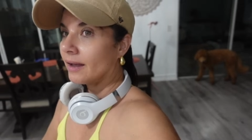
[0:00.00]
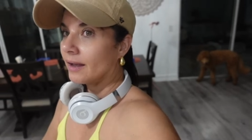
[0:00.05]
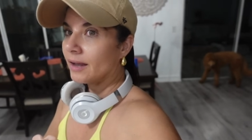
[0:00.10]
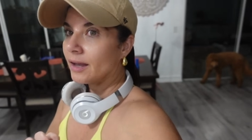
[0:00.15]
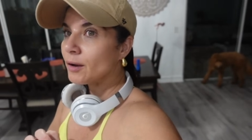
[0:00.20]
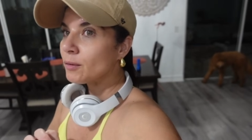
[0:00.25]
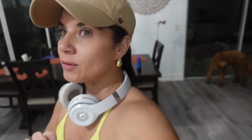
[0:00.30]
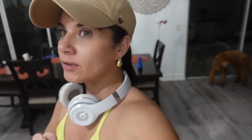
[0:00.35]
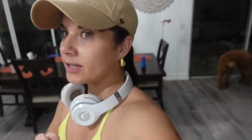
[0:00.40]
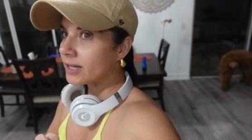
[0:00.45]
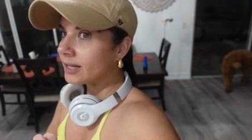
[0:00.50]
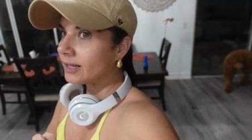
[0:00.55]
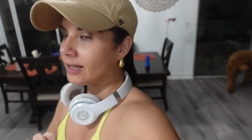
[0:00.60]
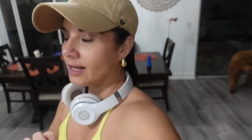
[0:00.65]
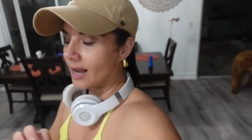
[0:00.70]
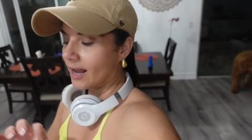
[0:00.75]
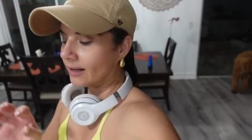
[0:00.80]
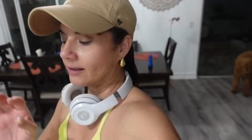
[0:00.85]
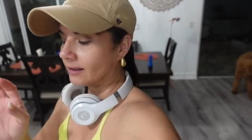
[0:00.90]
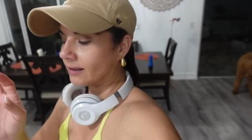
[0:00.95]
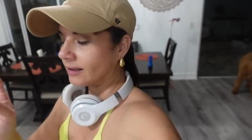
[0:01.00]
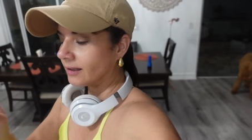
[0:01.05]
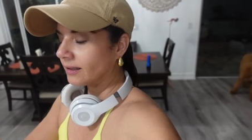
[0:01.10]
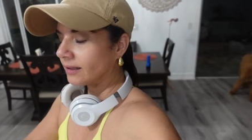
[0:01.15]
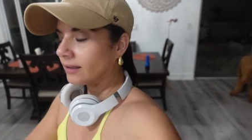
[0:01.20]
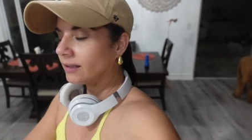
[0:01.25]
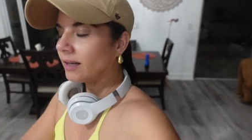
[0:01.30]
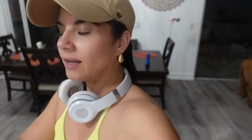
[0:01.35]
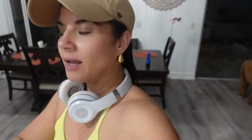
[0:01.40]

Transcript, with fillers: It was intense.